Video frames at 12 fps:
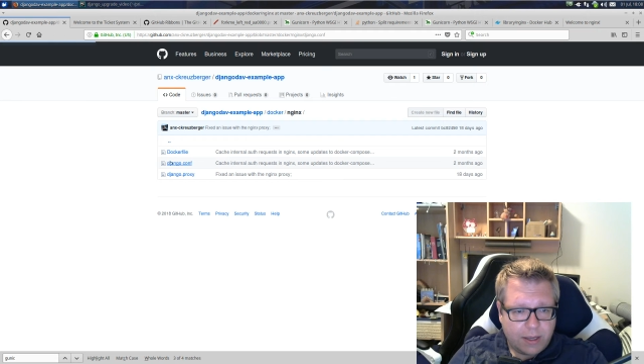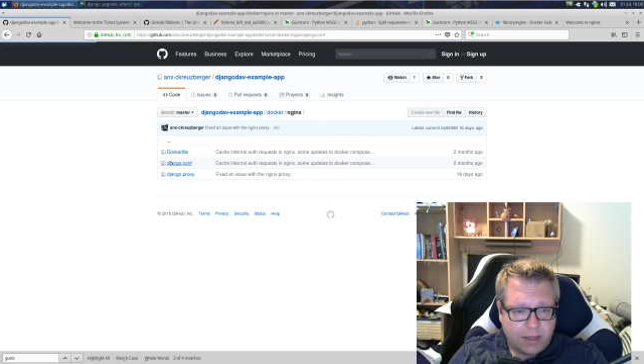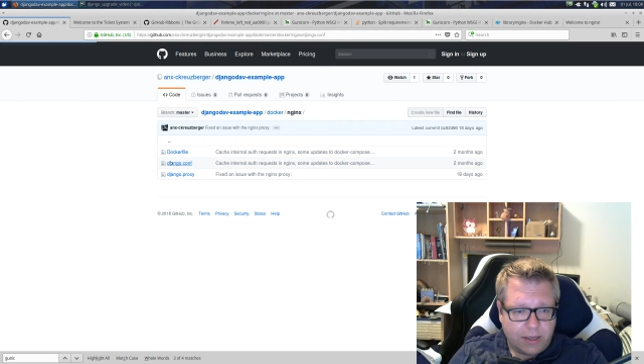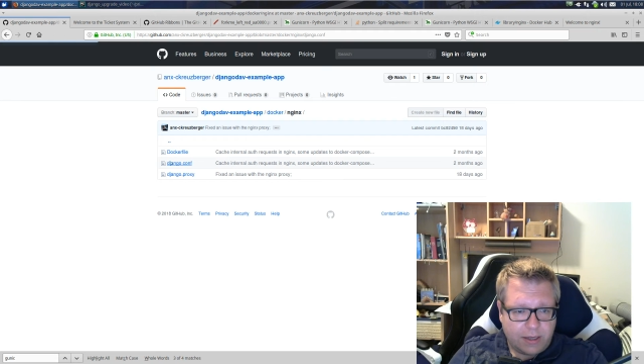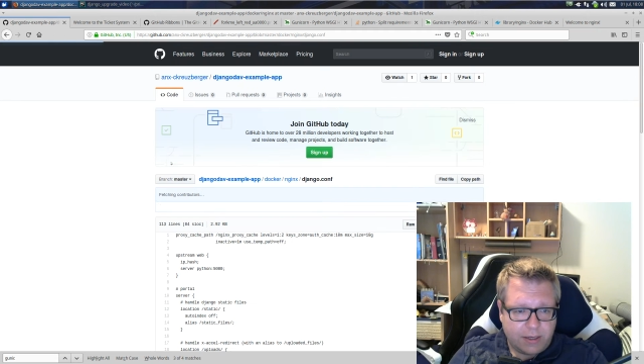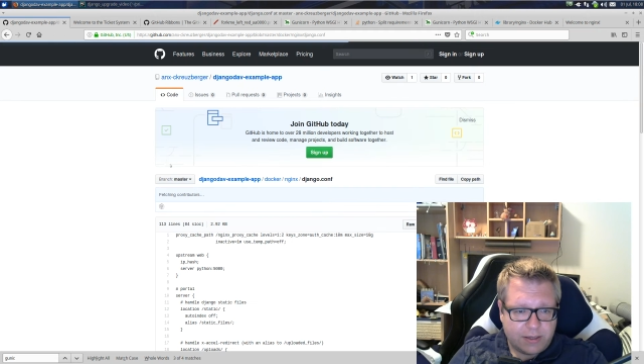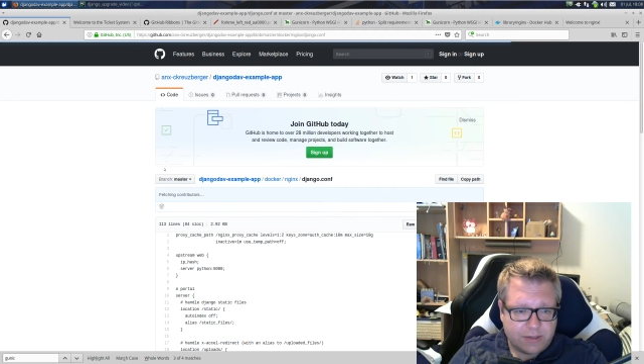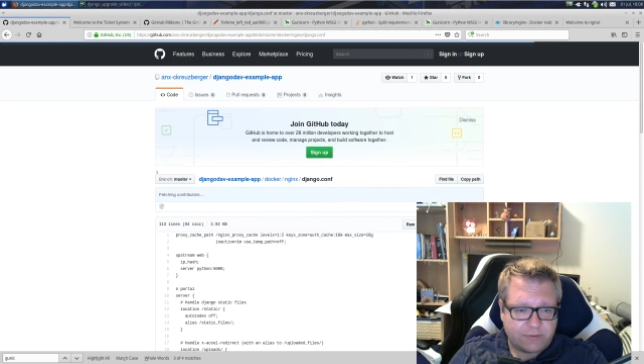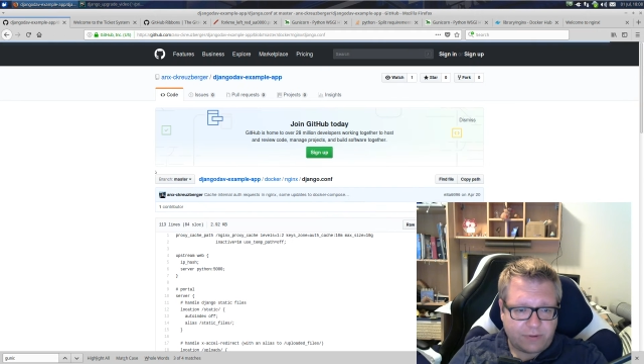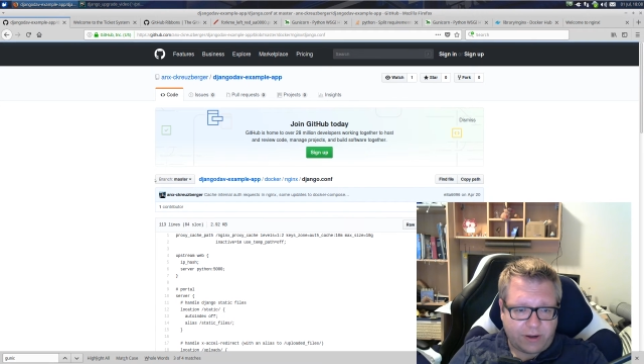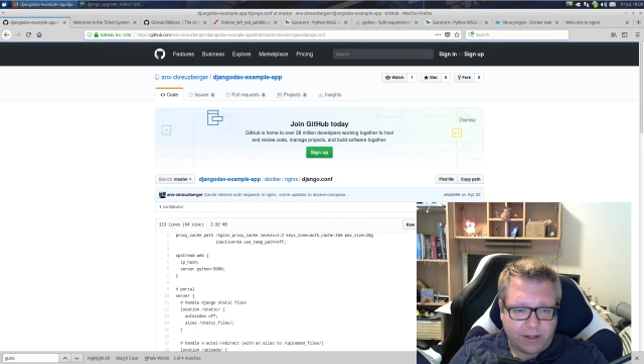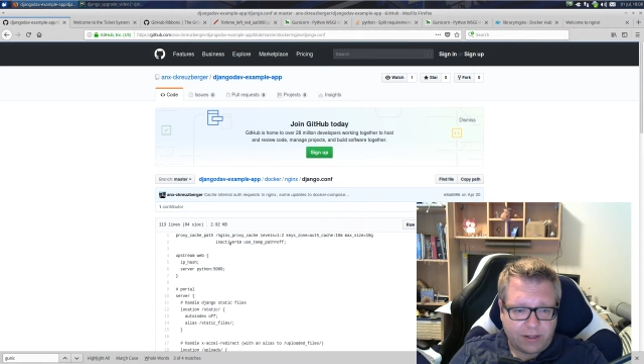in this
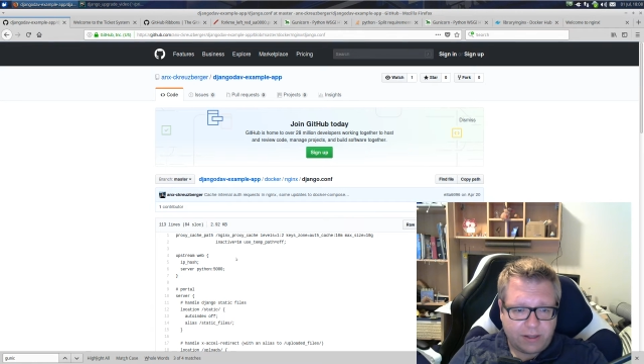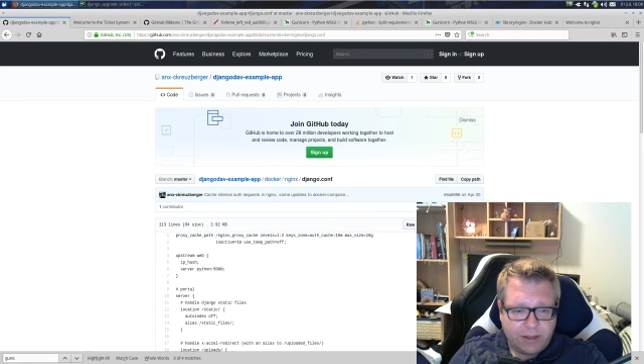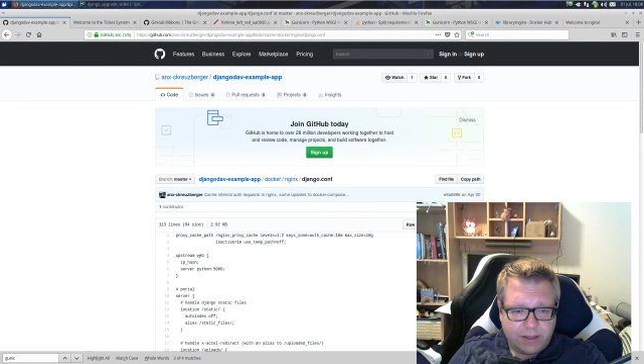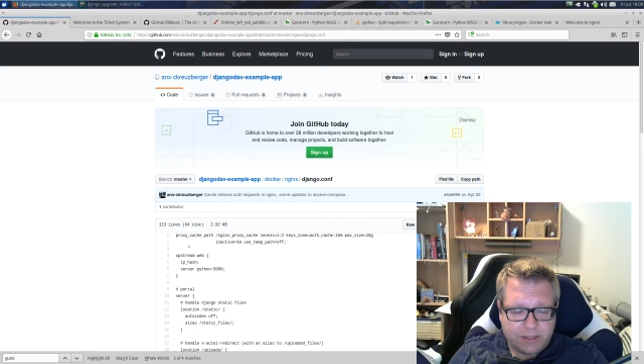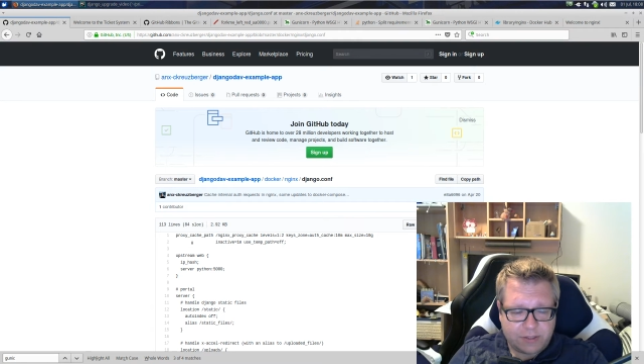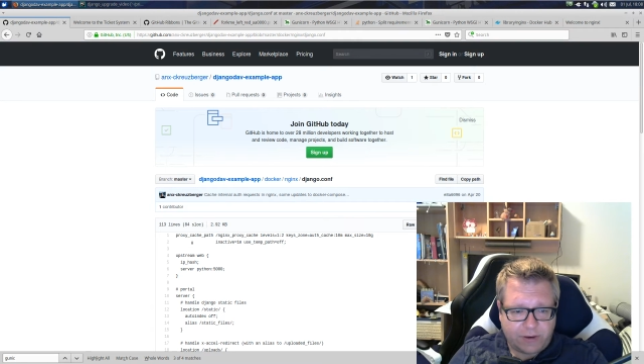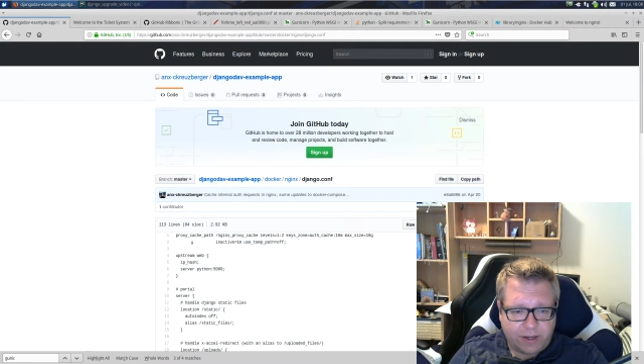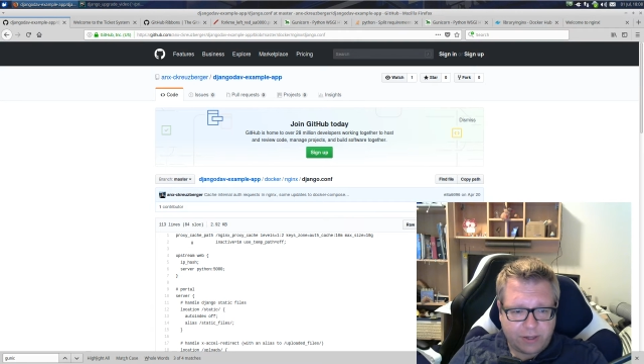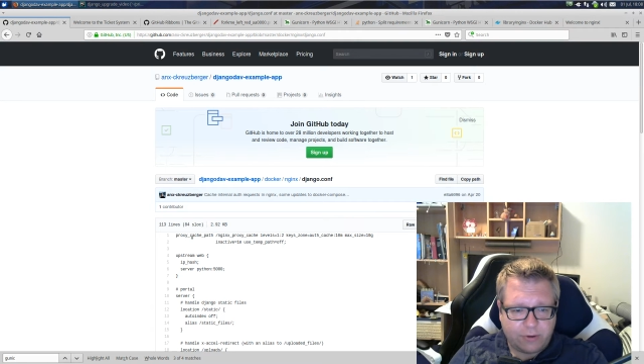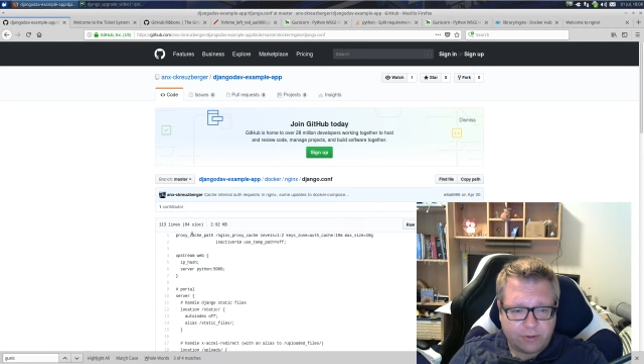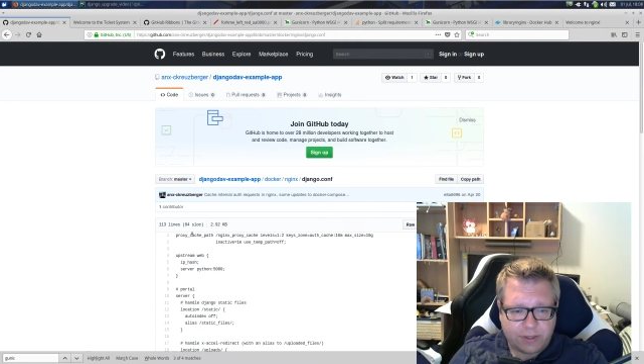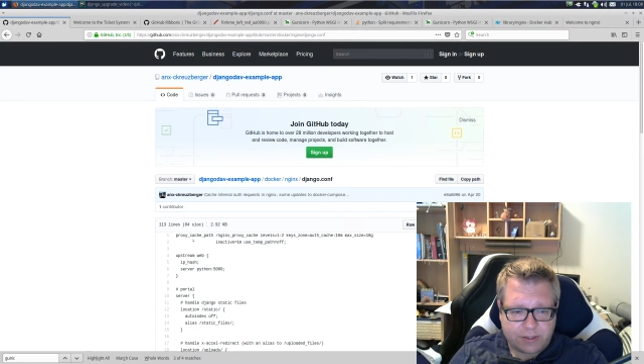file. This file
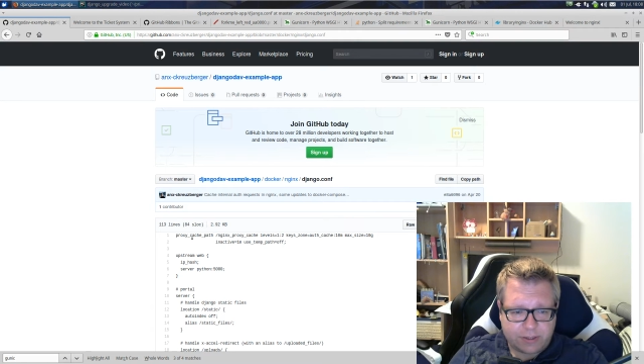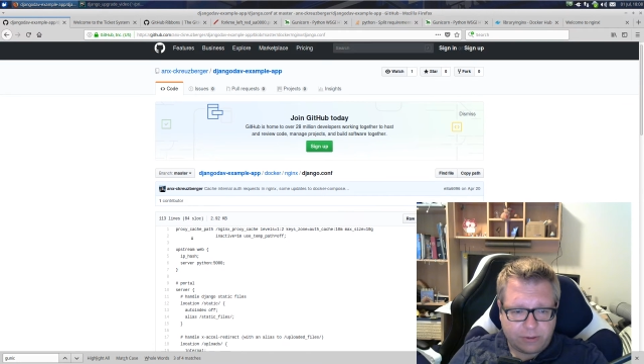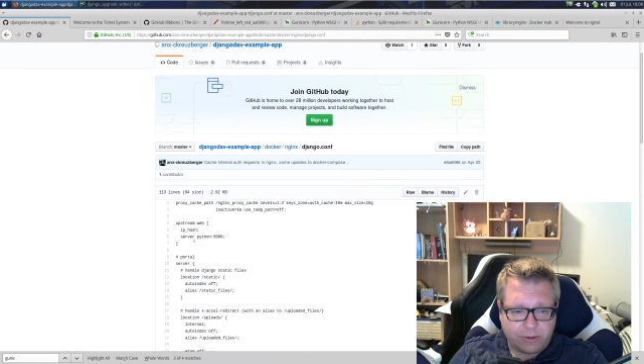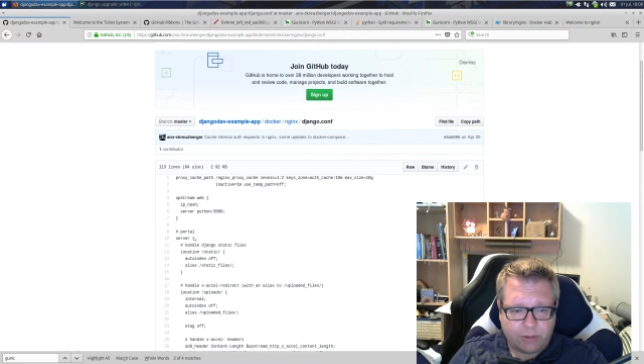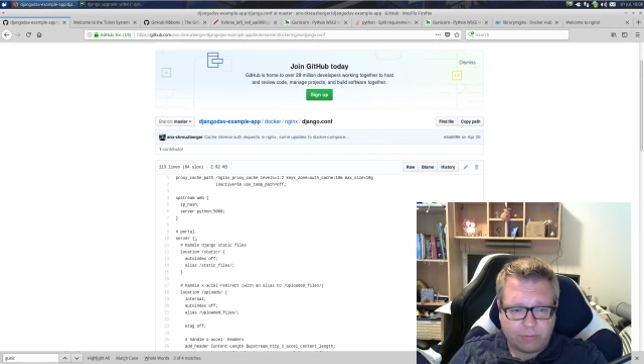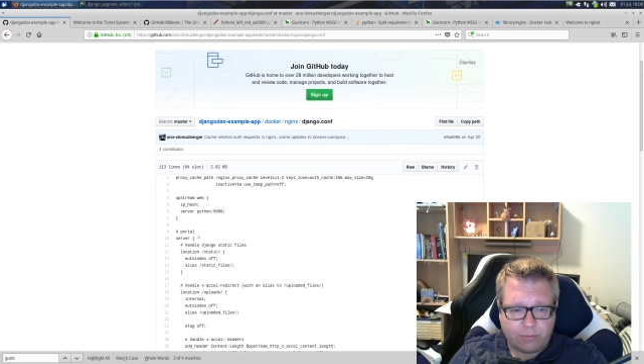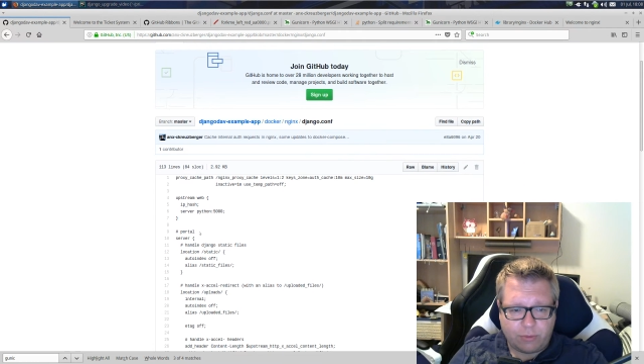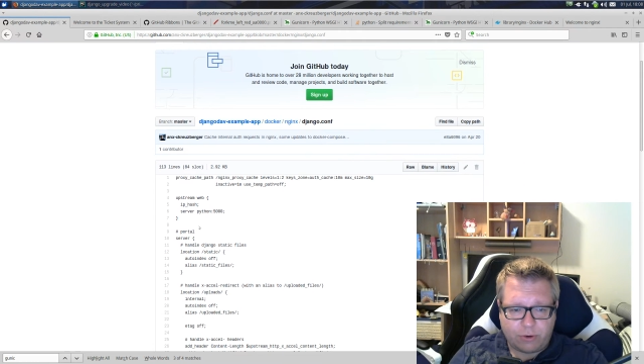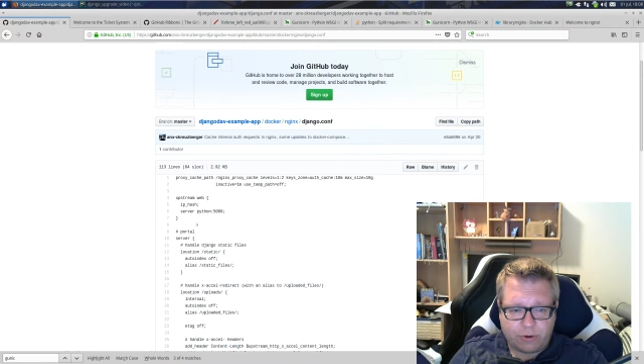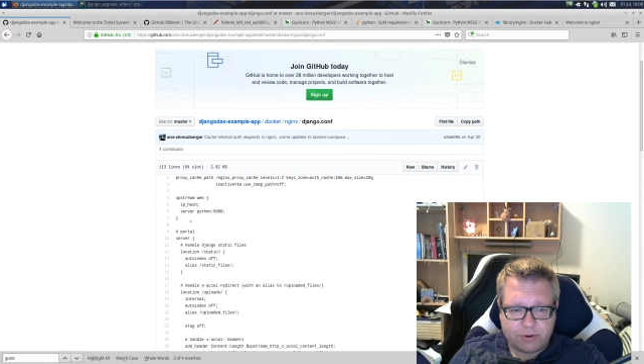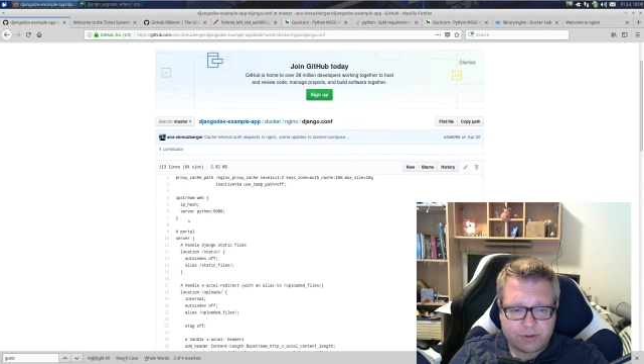contains a lot more,